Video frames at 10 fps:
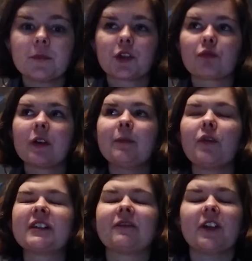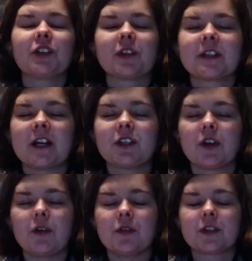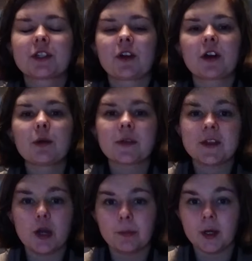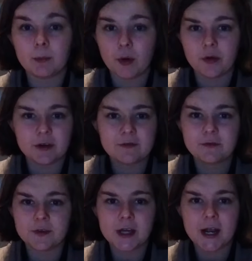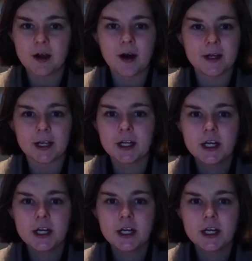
3 points of interest I chose, starting with the opening motive, the iconic